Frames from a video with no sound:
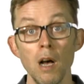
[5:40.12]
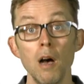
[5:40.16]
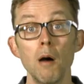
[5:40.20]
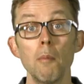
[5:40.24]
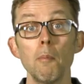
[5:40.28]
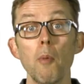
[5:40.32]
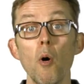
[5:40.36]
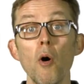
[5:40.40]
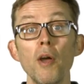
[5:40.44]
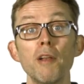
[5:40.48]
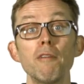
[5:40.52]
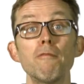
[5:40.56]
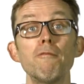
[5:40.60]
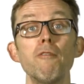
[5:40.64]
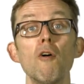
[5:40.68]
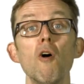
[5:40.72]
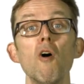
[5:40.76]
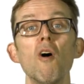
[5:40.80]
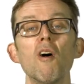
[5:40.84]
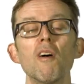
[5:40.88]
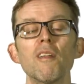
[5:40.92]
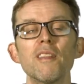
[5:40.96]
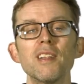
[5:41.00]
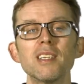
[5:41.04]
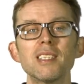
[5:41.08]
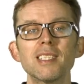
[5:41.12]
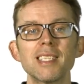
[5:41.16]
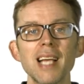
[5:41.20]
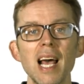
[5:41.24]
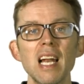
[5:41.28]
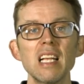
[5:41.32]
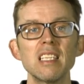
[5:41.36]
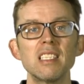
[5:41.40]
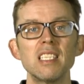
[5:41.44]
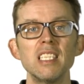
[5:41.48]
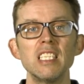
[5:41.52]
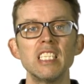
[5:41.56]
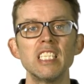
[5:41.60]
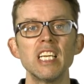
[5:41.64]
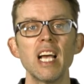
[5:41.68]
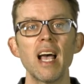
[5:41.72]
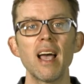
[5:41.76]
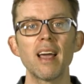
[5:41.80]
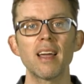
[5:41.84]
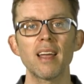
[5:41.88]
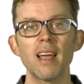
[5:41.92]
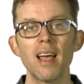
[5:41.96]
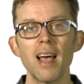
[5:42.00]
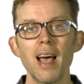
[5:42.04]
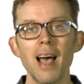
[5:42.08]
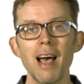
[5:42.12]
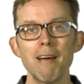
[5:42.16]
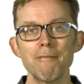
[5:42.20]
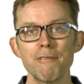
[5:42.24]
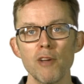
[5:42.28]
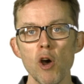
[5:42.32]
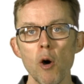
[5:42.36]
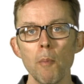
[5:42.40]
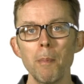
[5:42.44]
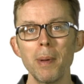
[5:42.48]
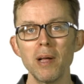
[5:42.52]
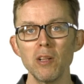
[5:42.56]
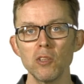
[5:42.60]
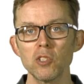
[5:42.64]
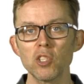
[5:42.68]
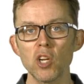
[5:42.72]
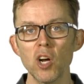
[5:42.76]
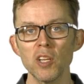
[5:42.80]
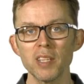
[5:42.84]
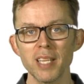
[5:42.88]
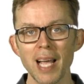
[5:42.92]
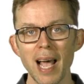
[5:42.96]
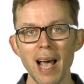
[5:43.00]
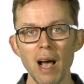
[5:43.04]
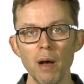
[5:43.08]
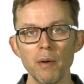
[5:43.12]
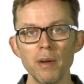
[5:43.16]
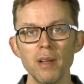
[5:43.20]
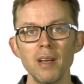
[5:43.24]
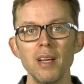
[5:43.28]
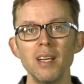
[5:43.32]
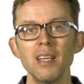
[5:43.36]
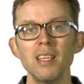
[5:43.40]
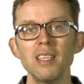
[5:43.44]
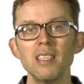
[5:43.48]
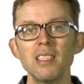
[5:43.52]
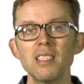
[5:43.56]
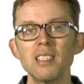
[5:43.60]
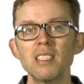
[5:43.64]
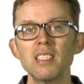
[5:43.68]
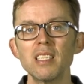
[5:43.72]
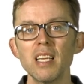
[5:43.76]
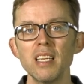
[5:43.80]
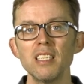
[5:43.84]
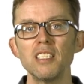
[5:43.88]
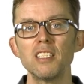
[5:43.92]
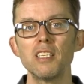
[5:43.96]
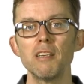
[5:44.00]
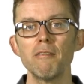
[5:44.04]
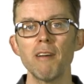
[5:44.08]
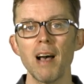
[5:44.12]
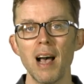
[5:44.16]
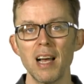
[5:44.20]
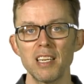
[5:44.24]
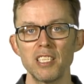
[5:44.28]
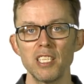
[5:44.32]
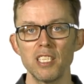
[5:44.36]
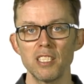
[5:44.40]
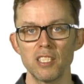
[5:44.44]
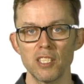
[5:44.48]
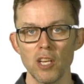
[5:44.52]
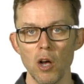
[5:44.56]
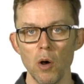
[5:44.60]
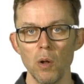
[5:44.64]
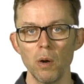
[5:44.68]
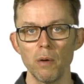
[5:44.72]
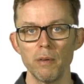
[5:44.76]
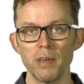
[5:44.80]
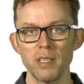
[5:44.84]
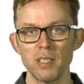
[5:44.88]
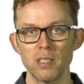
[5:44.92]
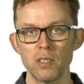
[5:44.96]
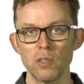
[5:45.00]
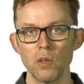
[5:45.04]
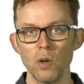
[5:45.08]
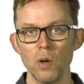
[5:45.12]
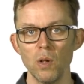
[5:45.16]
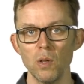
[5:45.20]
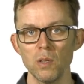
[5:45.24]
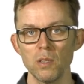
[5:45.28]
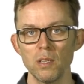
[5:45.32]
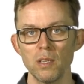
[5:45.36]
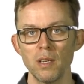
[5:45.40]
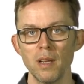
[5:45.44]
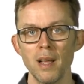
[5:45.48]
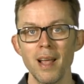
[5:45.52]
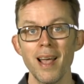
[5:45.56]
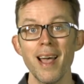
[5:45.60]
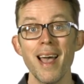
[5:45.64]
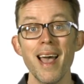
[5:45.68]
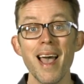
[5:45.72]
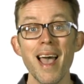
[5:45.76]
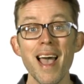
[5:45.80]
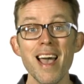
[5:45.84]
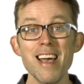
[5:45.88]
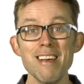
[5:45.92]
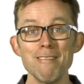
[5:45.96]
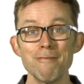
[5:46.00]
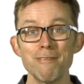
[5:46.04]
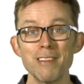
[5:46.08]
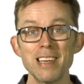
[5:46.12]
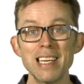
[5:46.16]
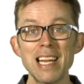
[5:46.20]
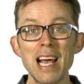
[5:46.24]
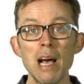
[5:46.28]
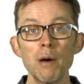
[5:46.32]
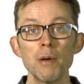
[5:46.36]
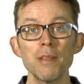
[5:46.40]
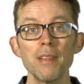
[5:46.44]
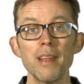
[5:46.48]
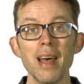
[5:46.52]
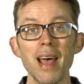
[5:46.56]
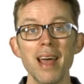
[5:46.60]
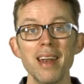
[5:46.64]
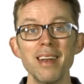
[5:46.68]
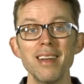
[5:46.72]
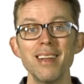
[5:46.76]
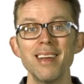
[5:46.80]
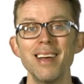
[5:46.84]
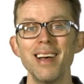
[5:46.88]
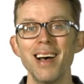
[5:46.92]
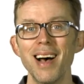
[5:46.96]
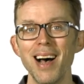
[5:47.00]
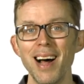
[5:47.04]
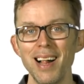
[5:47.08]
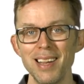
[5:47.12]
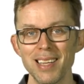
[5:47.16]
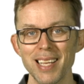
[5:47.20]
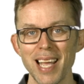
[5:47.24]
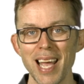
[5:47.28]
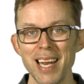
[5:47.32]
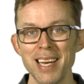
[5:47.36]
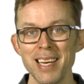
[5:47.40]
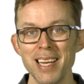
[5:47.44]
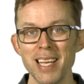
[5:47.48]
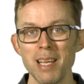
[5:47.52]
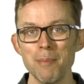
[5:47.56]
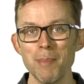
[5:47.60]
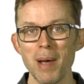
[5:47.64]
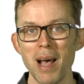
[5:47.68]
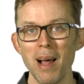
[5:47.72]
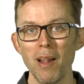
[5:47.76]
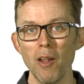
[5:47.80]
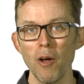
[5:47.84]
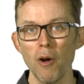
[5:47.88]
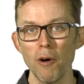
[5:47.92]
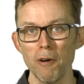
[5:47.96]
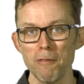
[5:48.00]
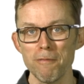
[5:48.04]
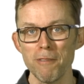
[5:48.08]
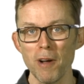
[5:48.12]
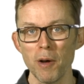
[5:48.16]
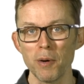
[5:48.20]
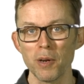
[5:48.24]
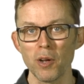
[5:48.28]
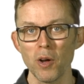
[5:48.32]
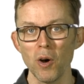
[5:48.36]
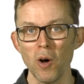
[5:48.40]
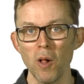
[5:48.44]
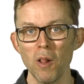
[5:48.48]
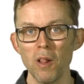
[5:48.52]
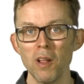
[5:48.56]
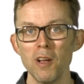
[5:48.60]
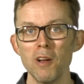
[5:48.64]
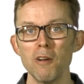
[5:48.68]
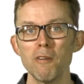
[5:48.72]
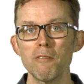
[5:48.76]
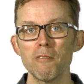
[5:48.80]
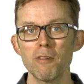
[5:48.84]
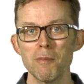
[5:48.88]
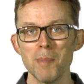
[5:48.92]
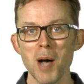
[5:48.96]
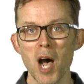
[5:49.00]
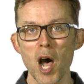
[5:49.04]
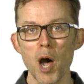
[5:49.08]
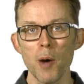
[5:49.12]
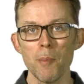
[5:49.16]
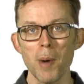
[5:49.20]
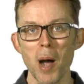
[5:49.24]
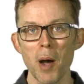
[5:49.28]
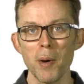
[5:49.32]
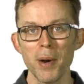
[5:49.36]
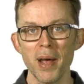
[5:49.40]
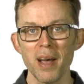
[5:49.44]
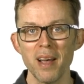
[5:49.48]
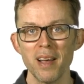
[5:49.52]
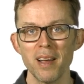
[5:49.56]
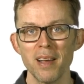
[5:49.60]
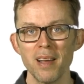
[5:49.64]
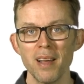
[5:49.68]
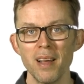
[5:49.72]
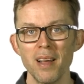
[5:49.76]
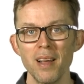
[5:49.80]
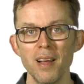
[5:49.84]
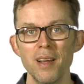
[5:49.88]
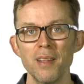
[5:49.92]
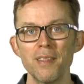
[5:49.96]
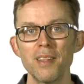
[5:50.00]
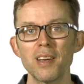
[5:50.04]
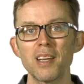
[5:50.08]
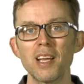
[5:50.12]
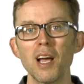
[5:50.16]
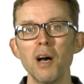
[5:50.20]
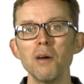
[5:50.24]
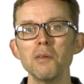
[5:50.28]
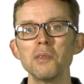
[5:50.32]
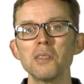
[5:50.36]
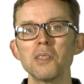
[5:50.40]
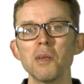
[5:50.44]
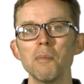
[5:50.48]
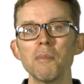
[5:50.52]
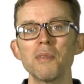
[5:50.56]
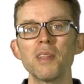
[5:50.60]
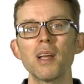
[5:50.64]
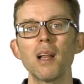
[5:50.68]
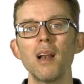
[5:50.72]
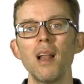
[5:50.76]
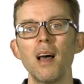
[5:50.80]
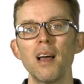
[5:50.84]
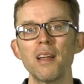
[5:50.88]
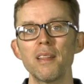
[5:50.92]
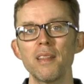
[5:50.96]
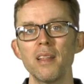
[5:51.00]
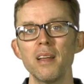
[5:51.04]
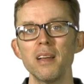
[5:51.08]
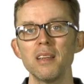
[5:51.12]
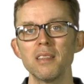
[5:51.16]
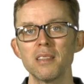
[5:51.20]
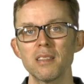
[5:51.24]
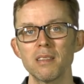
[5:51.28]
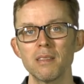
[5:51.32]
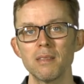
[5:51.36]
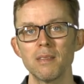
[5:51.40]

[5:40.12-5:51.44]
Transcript: Point four, the sanity check. Have your bills gone down since you've had your solar installed. Every now and then, I'll get an email or a phone call from a homeowner that goes something like this.